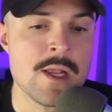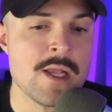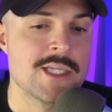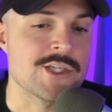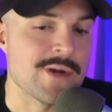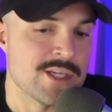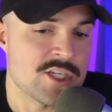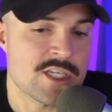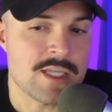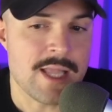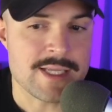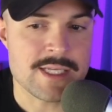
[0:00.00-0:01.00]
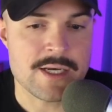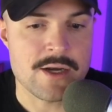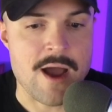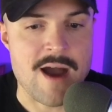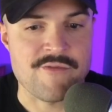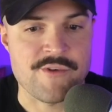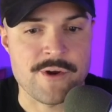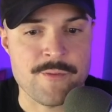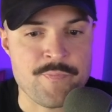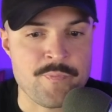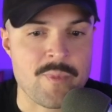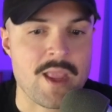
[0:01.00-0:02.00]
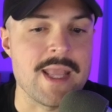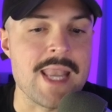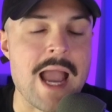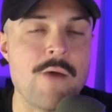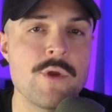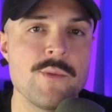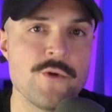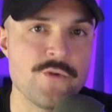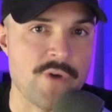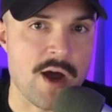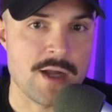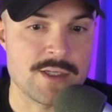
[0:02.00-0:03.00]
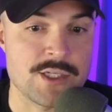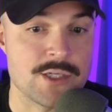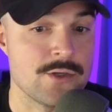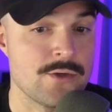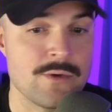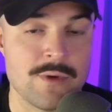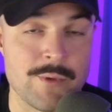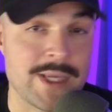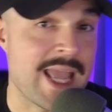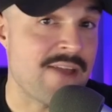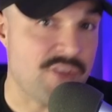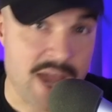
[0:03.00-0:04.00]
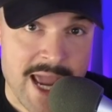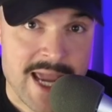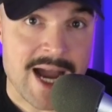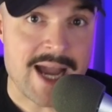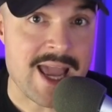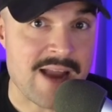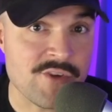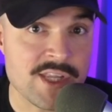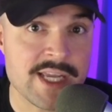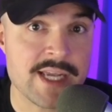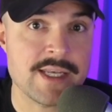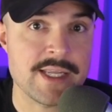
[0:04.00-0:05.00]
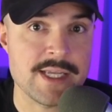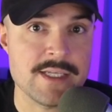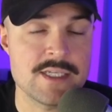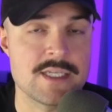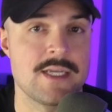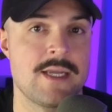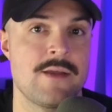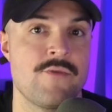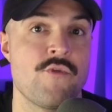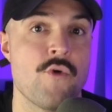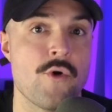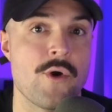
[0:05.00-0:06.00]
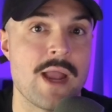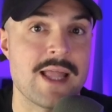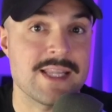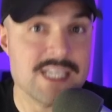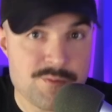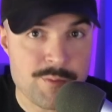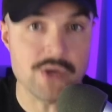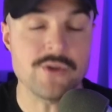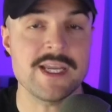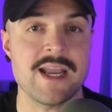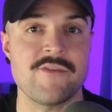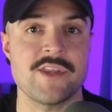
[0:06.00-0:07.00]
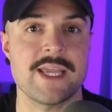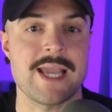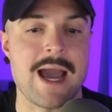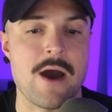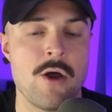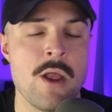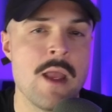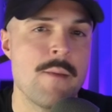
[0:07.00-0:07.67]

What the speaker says: So I just selected an offer, and now we move on to, we gave the AI everything it needs for at least building everything out,